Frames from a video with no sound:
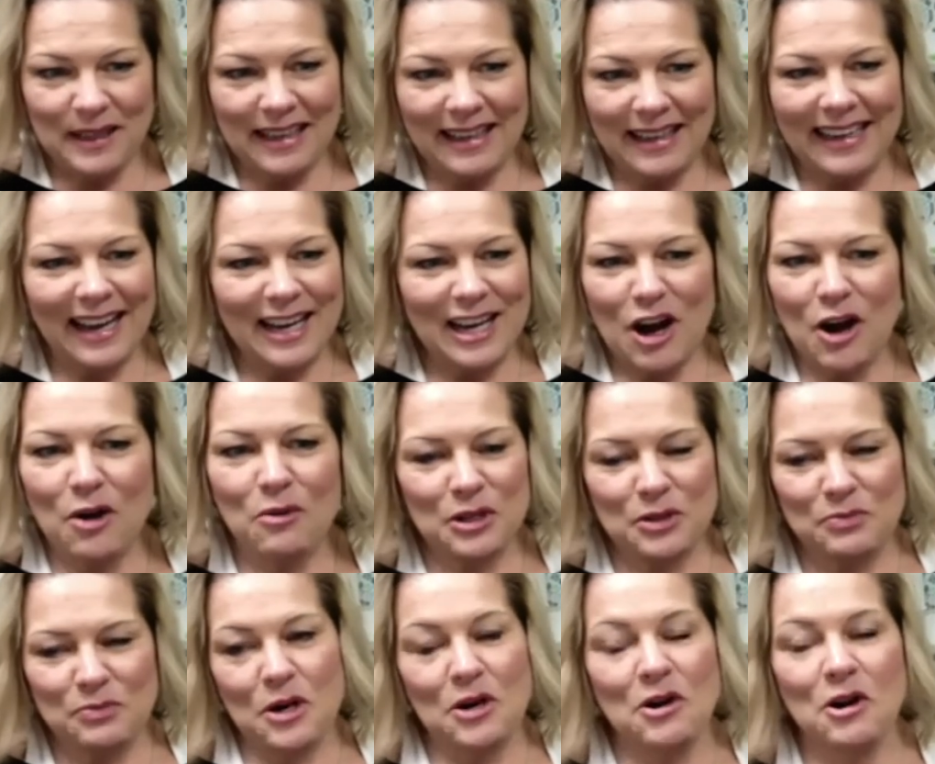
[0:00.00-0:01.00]
And I
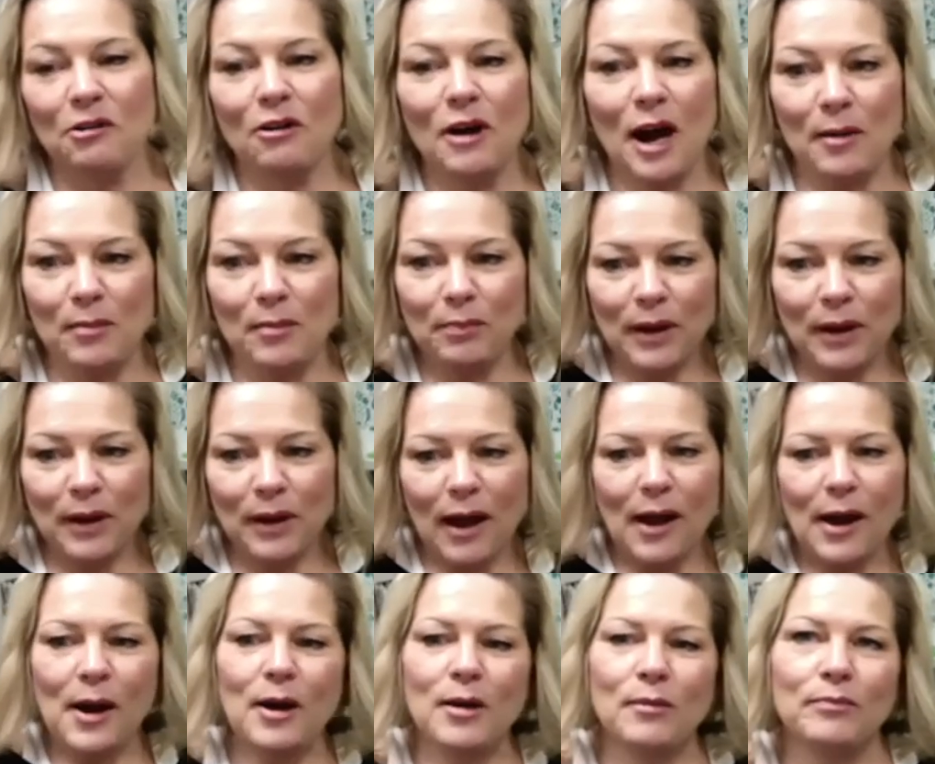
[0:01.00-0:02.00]
always bring her up.
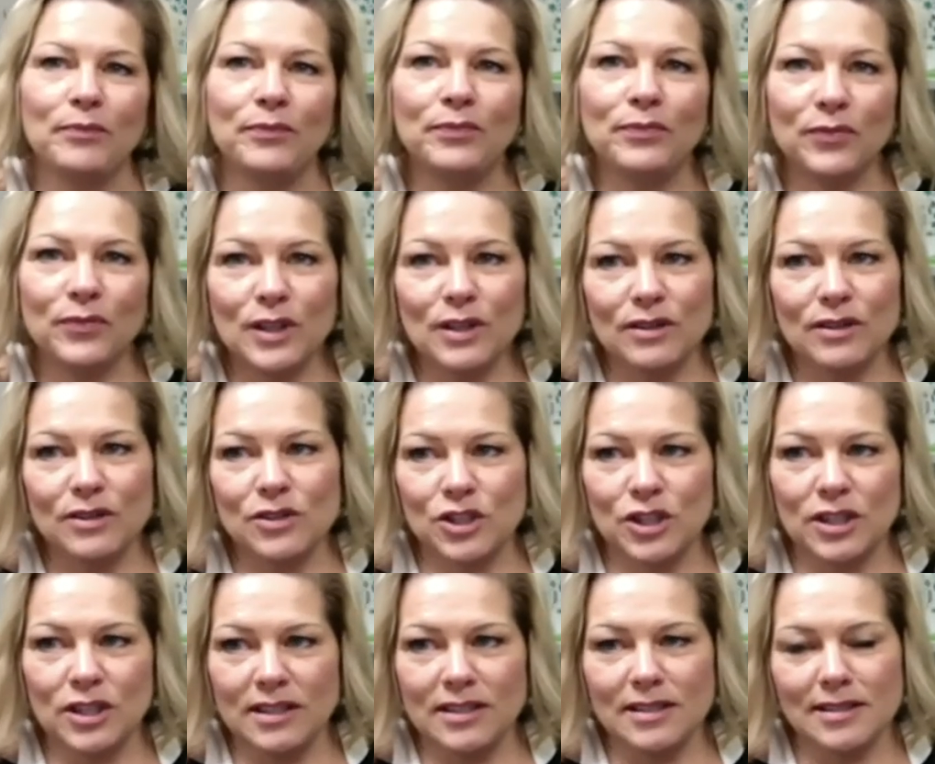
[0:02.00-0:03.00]

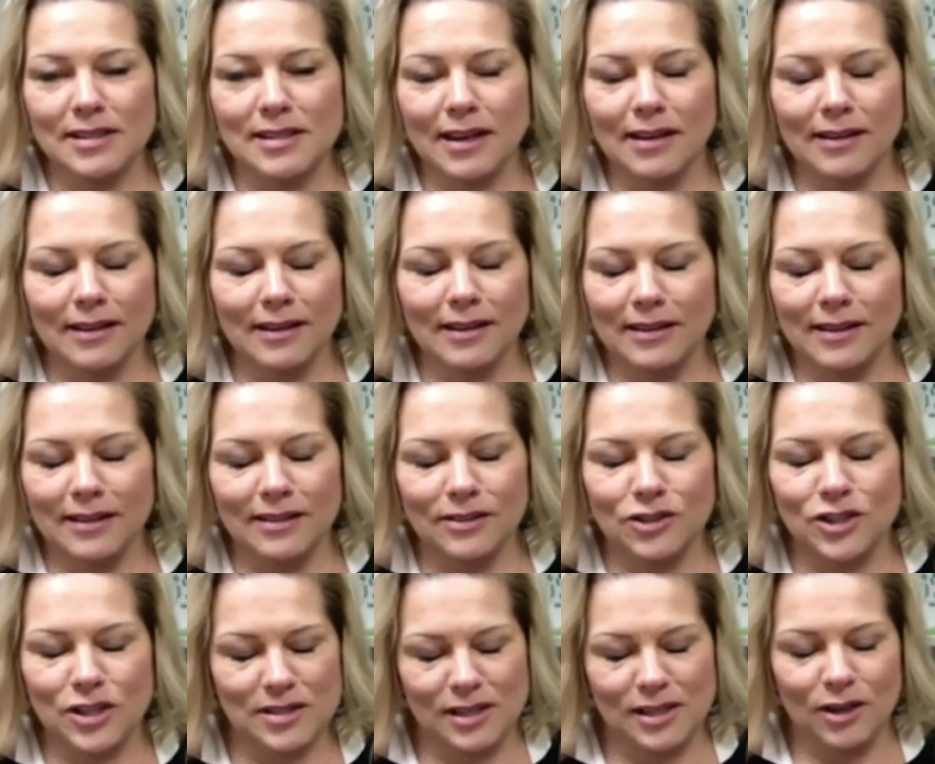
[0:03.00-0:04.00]
She's
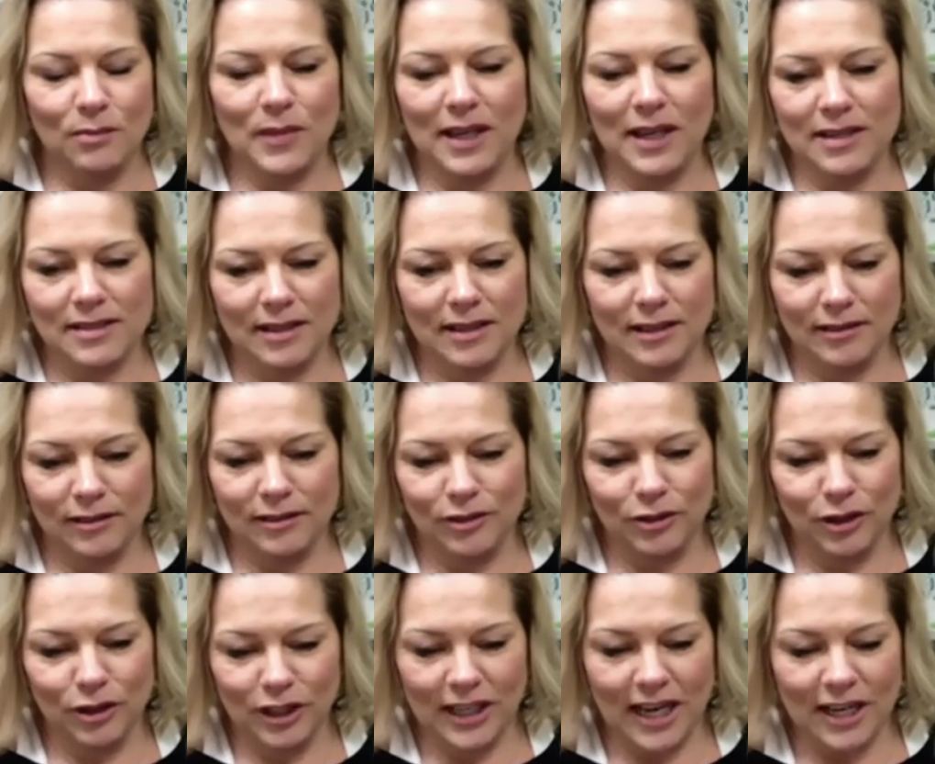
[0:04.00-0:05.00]
just an amazing
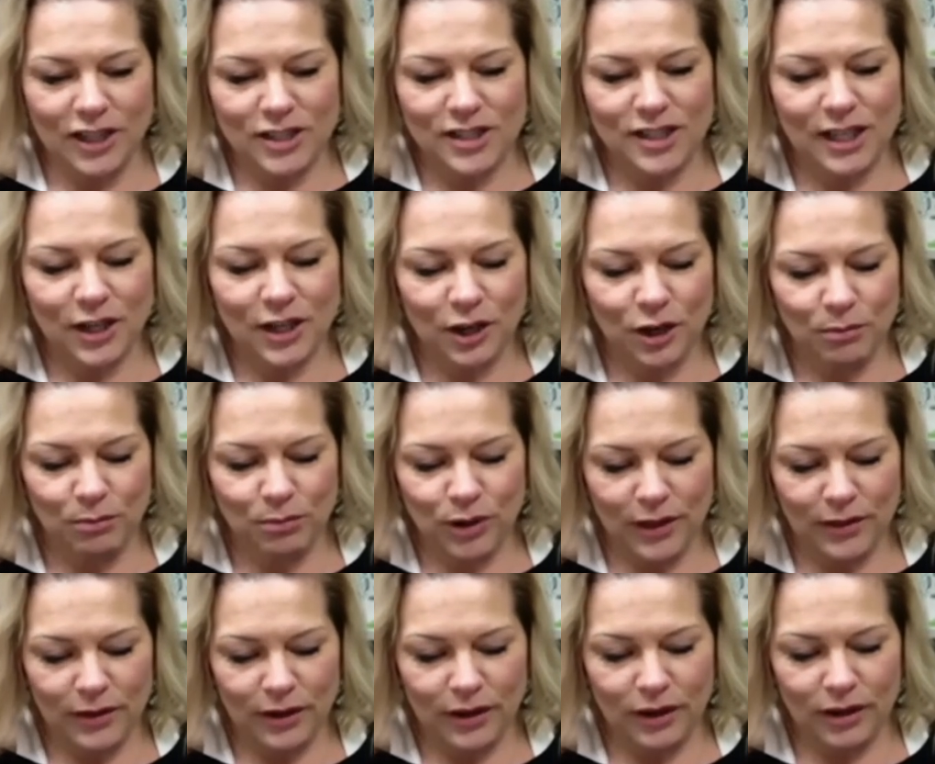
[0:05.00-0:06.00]
girl. And I just did her
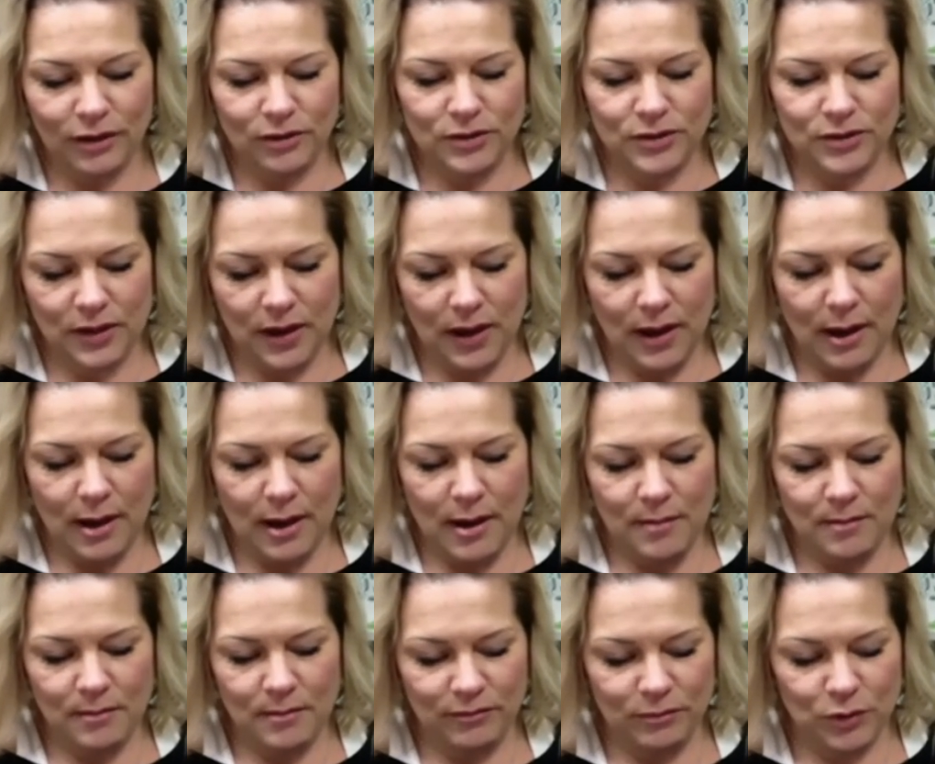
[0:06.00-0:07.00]
brother's
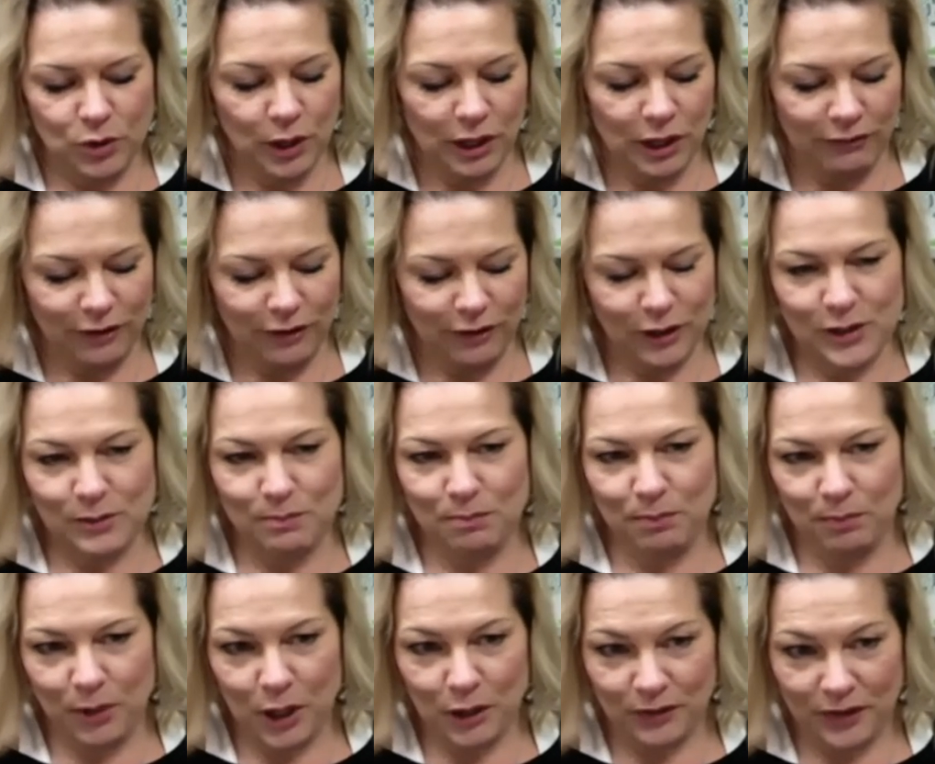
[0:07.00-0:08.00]
21st
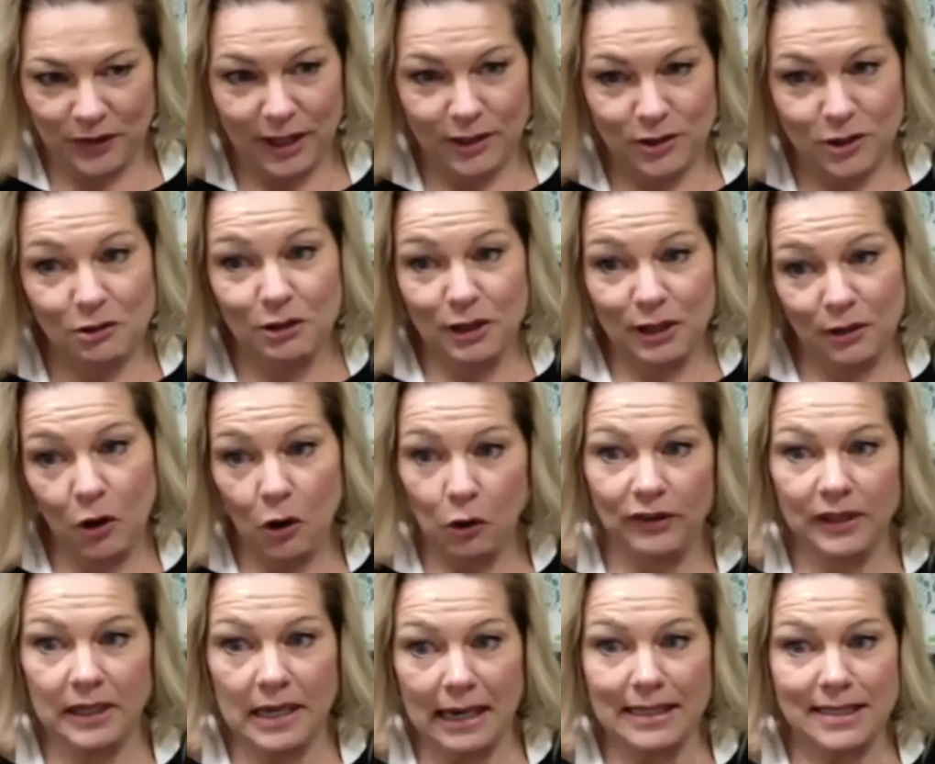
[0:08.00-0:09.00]
birthday during
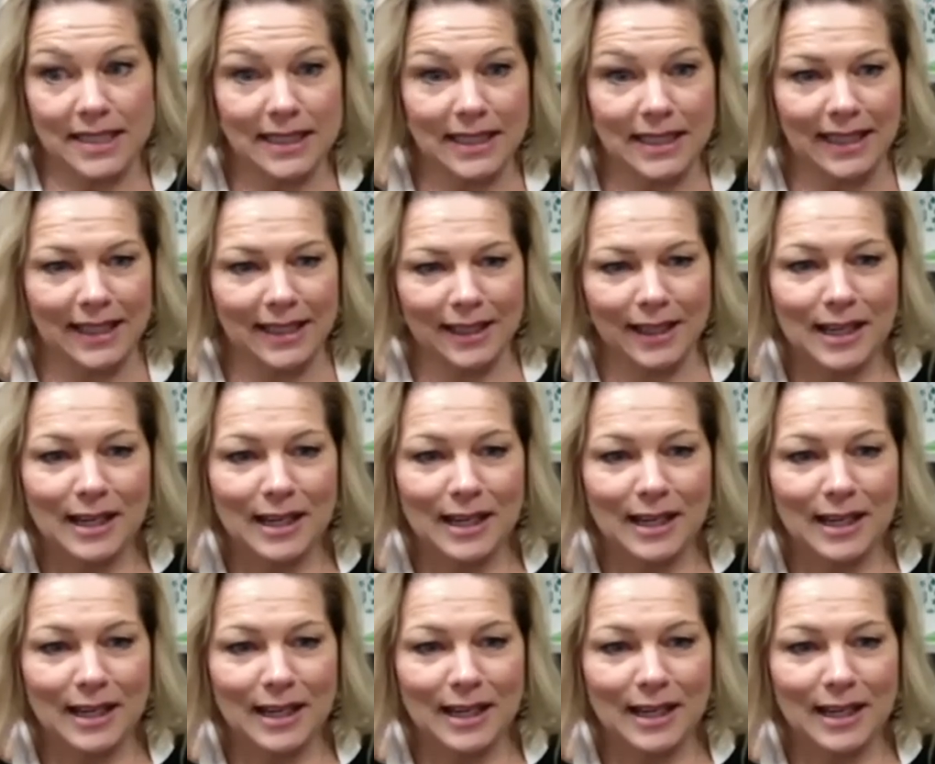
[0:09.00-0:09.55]
COVID-19.